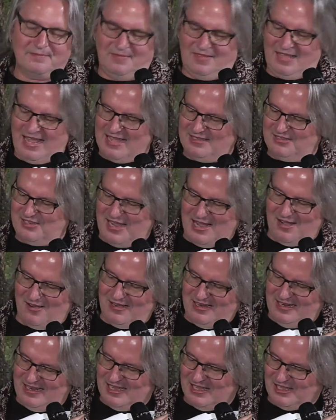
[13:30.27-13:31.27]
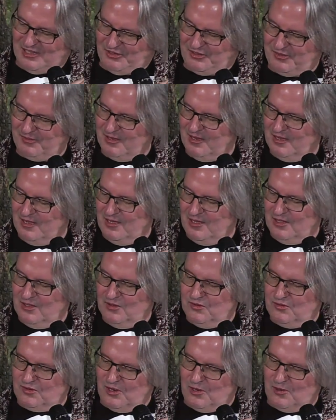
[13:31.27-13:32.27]
That's how it is.
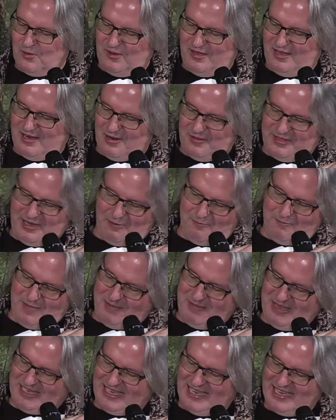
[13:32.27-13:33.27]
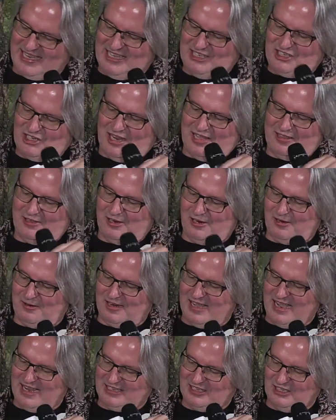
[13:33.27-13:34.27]
So, they're mimicking each other
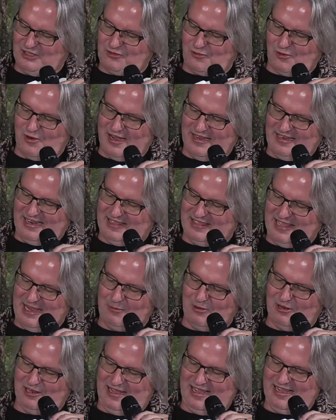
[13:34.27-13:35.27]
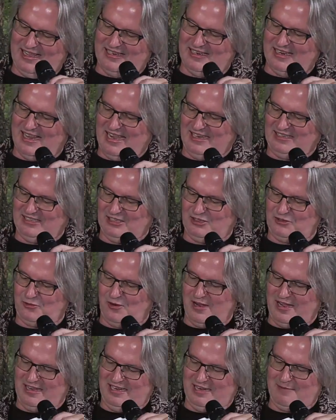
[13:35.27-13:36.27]
like Detroit, and they will end like
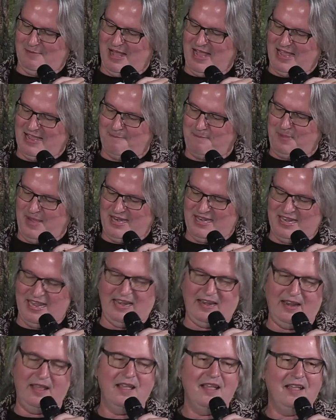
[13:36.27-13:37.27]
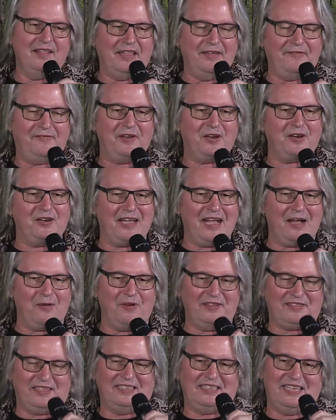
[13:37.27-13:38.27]
Detroit, in my opinion. They figured out
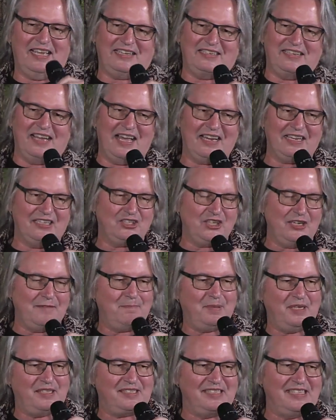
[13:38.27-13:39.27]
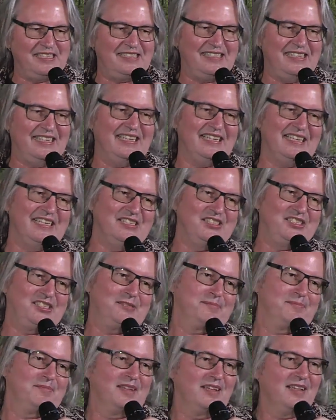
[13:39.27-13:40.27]
what the technology business
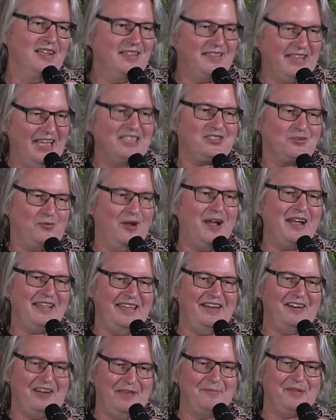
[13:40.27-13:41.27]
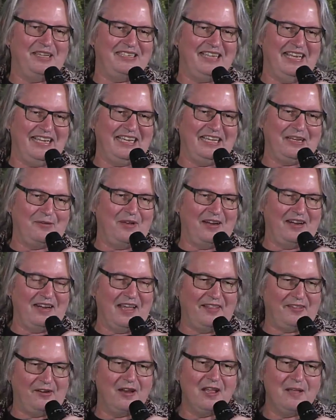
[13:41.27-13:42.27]
is. That's why they're imitating one
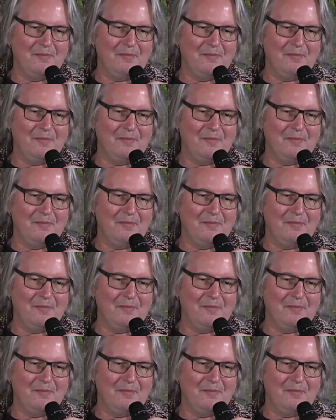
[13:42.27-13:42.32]
another.